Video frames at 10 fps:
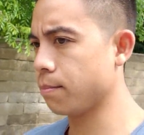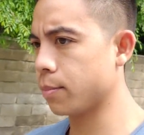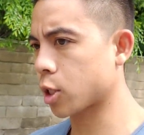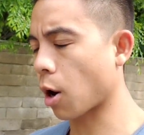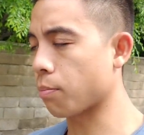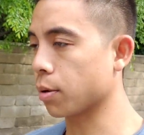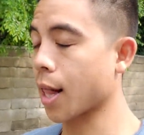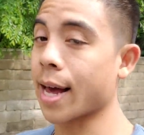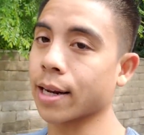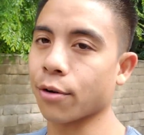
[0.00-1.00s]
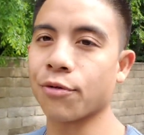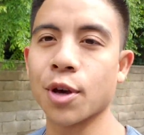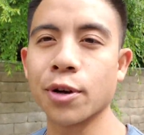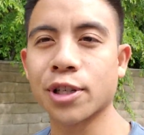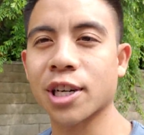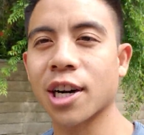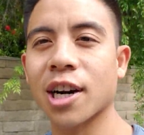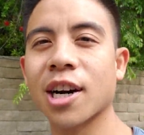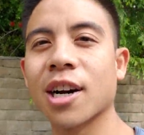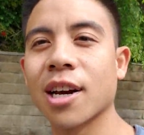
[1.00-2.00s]
start planning a
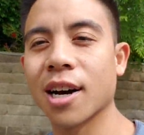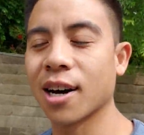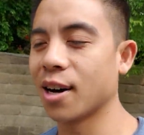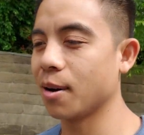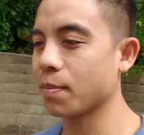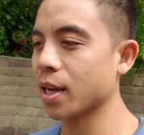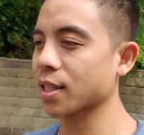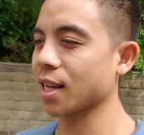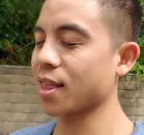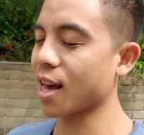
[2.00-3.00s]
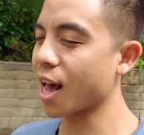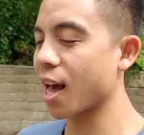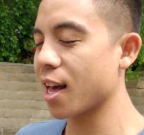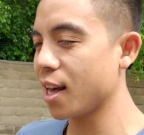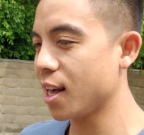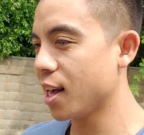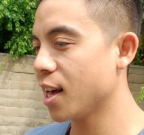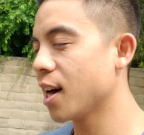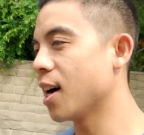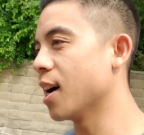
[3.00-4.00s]
future, things like that.
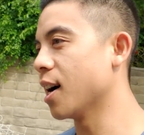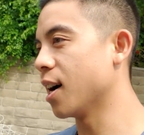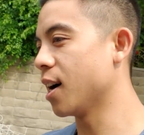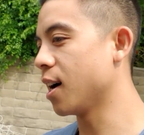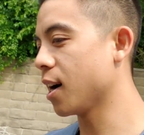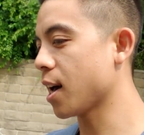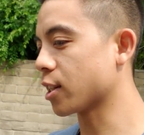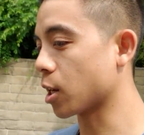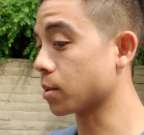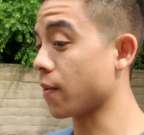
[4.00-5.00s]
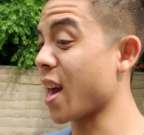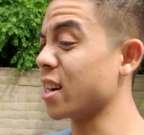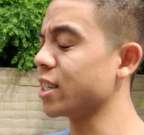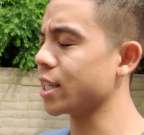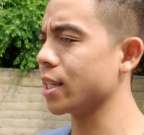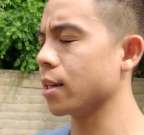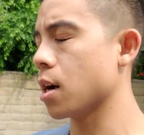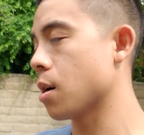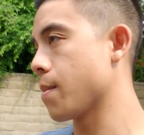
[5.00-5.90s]
In terms of energy, oh